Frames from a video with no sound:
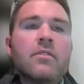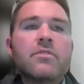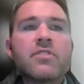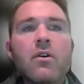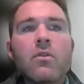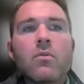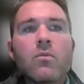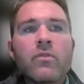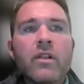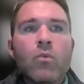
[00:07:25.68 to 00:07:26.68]
So
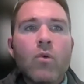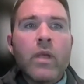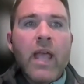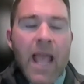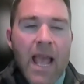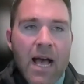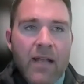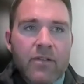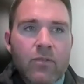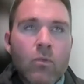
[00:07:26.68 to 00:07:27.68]
then what we
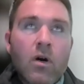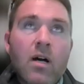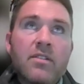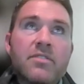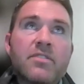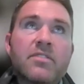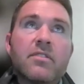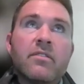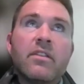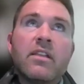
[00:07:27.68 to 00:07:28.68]
had was
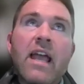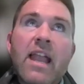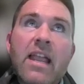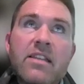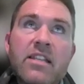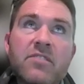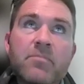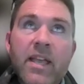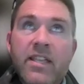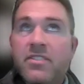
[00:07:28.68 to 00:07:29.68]
the NAD
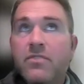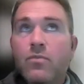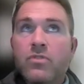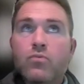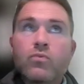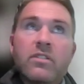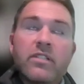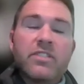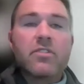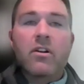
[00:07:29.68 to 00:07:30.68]
space was
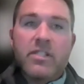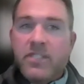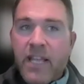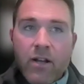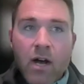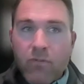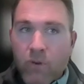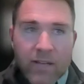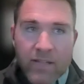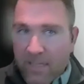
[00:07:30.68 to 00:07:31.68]
really starting to take off
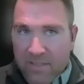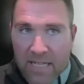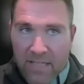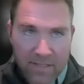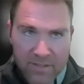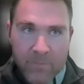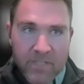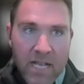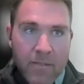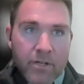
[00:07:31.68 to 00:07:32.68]
right at that exact same
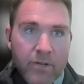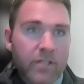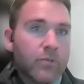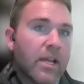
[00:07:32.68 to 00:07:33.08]
time period.